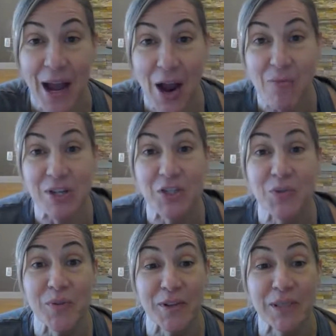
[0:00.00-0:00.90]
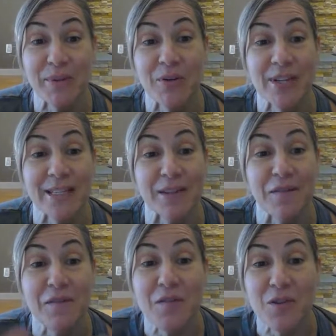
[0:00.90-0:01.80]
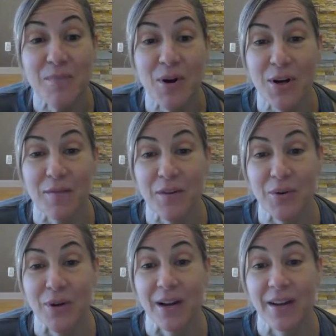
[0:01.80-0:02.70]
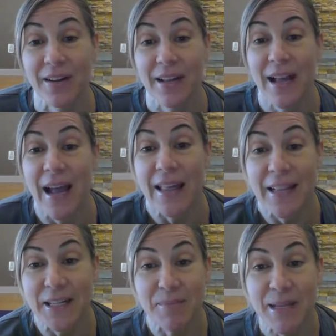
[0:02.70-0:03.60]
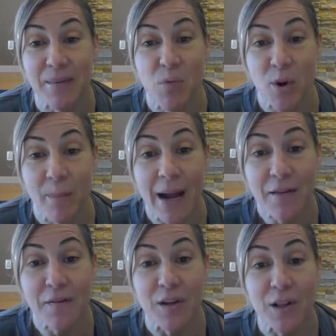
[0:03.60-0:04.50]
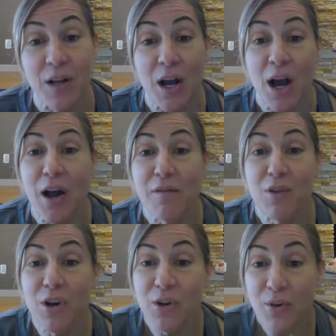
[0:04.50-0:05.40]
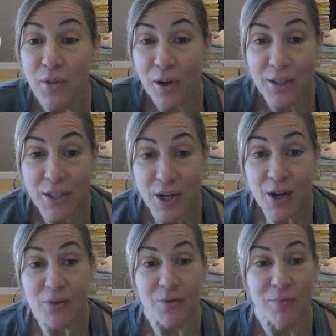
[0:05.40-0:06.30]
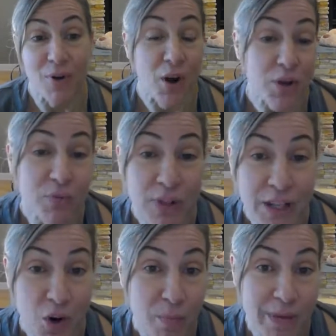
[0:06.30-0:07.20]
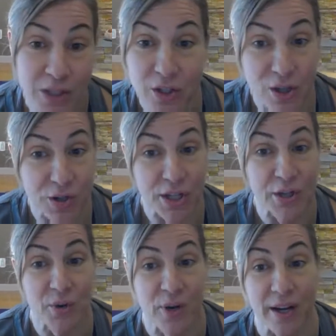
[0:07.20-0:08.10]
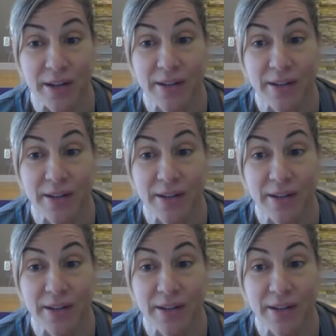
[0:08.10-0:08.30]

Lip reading: I want you to experience the full part of yoga. And that's being more mindful of where your thoughts go. Are you really open to learning yoga?